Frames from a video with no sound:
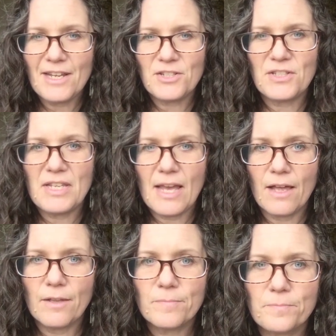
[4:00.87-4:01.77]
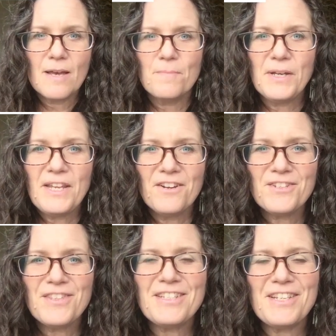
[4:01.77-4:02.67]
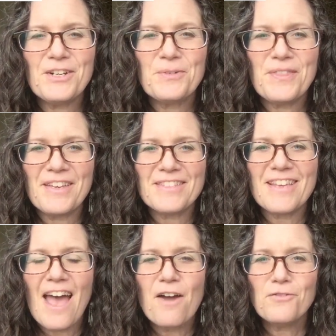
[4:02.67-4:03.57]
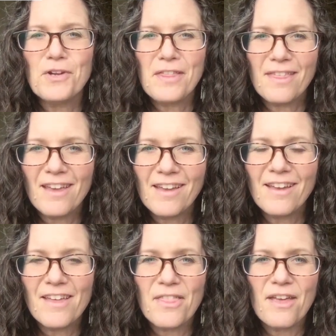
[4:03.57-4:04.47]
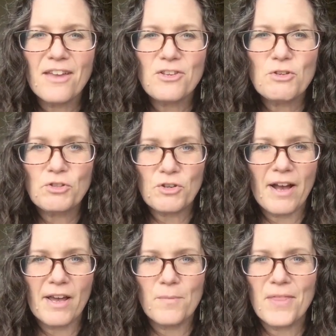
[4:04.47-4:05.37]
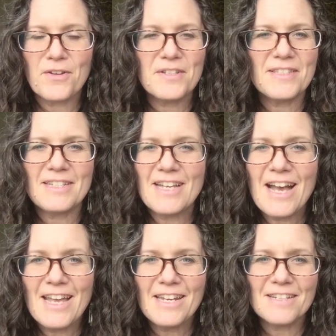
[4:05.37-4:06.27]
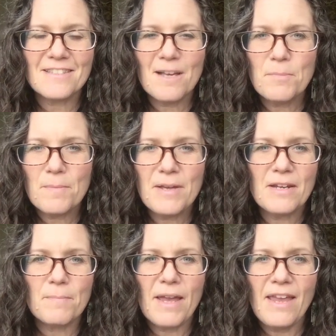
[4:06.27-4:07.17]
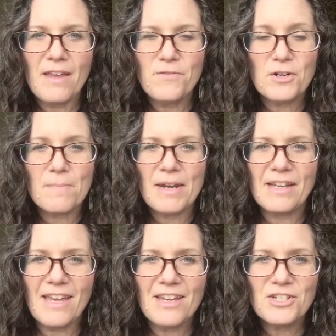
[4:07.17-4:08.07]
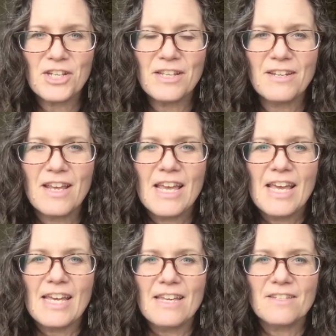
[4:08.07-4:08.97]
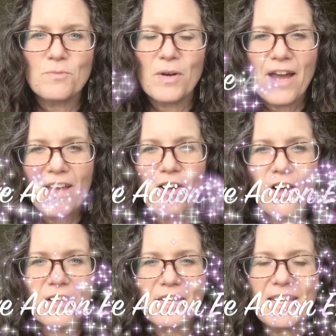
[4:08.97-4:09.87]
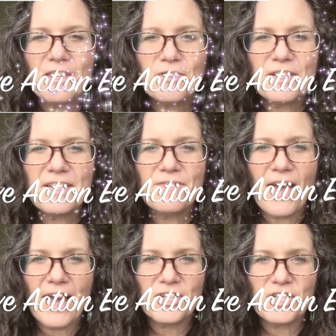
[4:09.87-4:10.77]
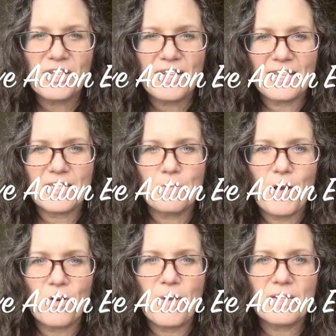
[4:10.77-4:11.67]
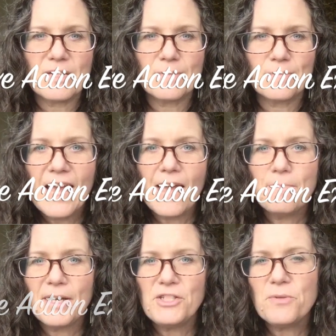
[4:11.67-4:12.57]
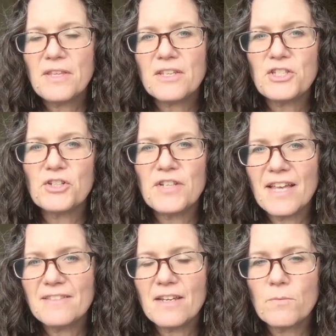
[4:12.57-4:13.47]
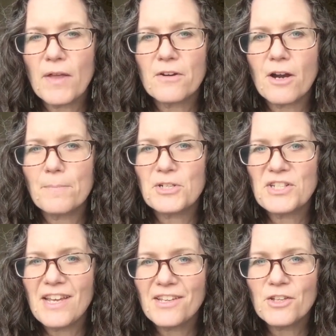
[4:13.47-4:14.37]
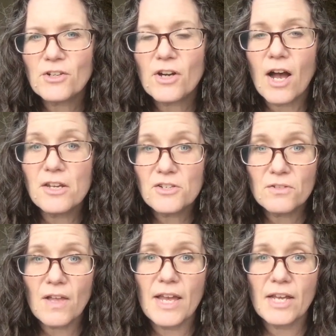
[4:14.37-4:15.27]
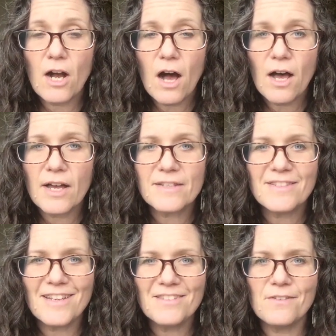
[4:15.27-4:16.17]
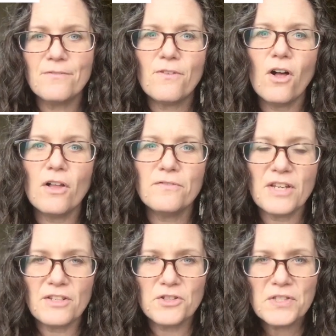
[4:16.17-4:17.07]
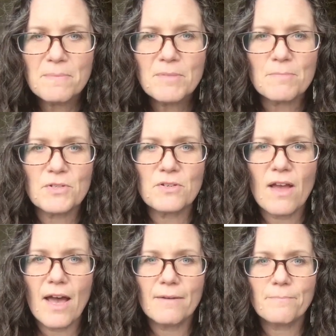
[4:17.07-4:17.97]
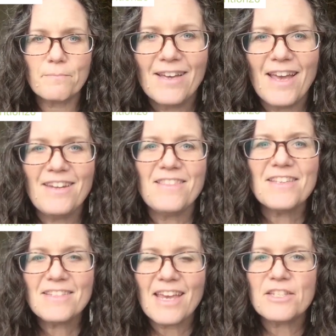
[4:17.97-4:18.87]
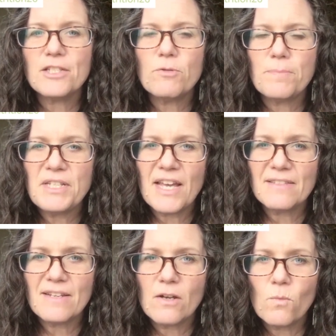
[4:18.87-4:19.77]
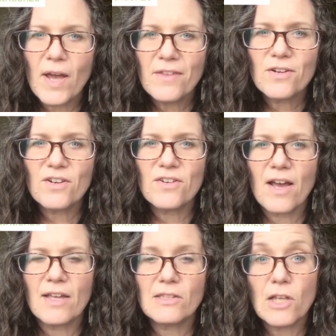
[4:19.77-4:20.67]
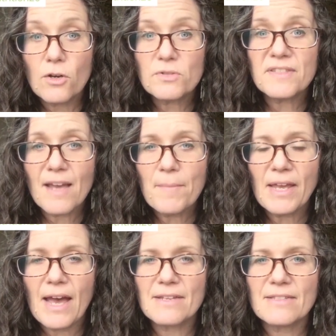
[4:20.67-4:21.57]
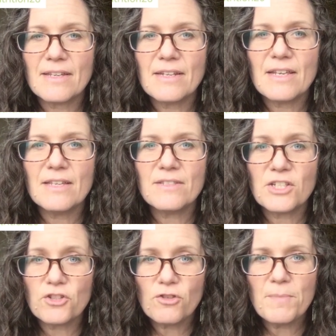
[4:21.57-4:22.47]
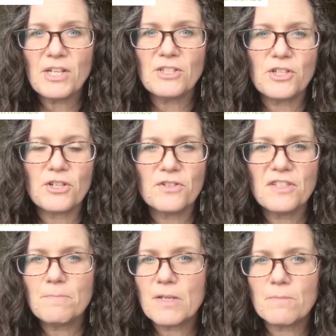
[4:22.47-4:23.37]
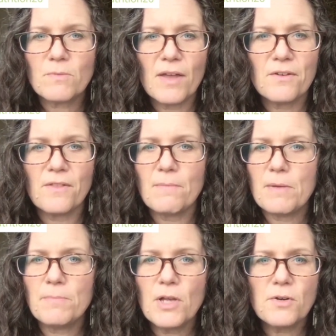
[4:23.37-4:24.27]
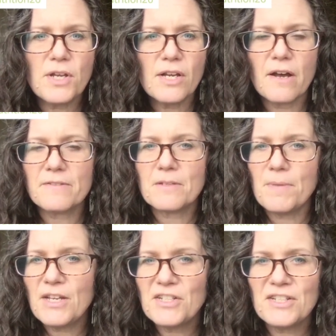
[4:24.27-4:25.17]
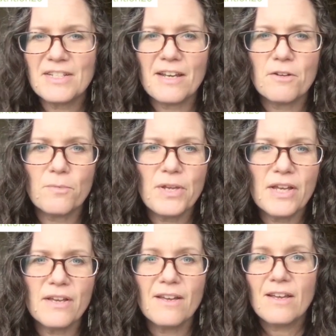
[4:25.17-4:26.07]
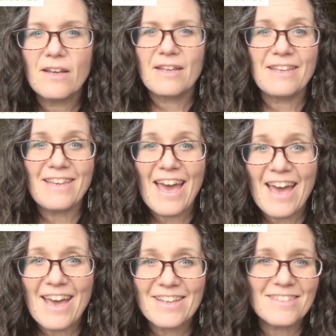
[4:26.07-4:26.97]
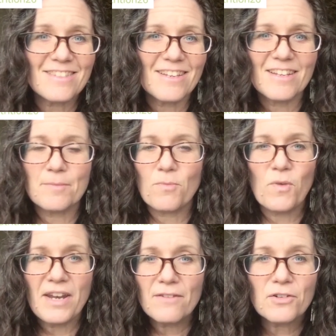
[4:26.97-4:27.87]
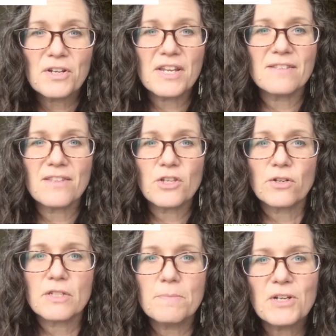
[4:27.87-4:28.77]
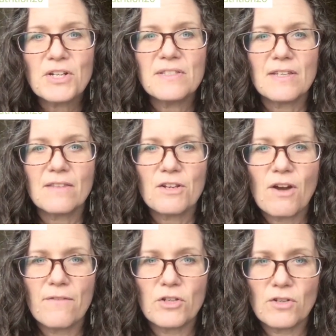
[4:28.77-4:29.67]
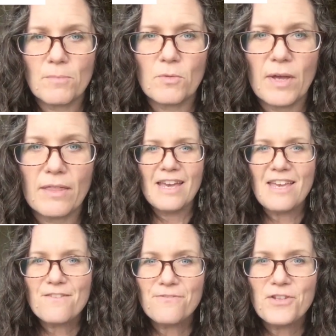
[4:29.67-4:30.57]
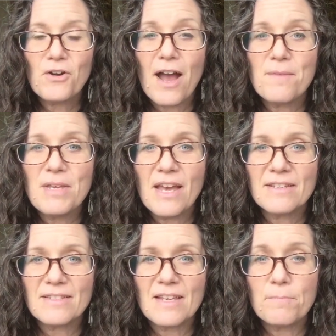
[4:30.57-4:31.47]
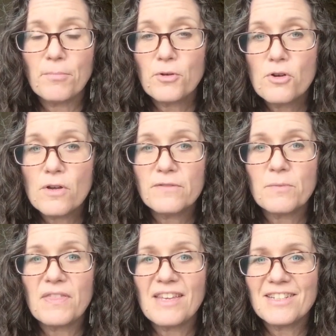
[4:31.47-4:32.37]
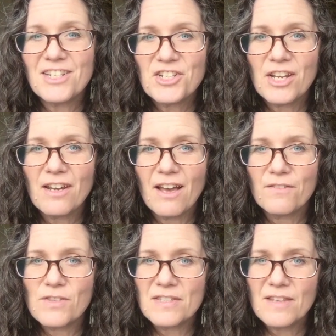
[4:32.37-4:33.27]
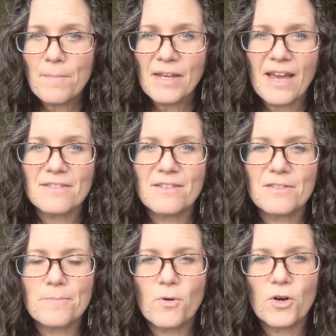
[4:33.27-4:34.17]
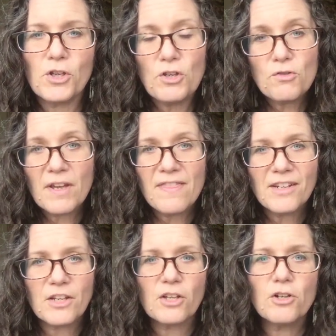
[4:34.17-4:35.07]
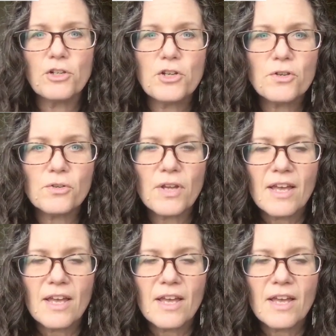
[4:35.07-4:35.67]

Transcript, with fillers: HCL. But here's the deal with this. Everything that you try, whether it's a diet, a supplement, a behavior, a medication, is what I call an iterative action experiment. And by doing this, you're testing whether a particular underlying cause is involved in your symptoms or not. And in this case, you would be testing whether or not low stomach acid is contributing to your symptoms, whether they be bloating, constipation, diarrhea, gas, whatever it is that you're experiencing that you're having trouble with. If your IBS improves with the addition of the stomach acid support, you can then conclude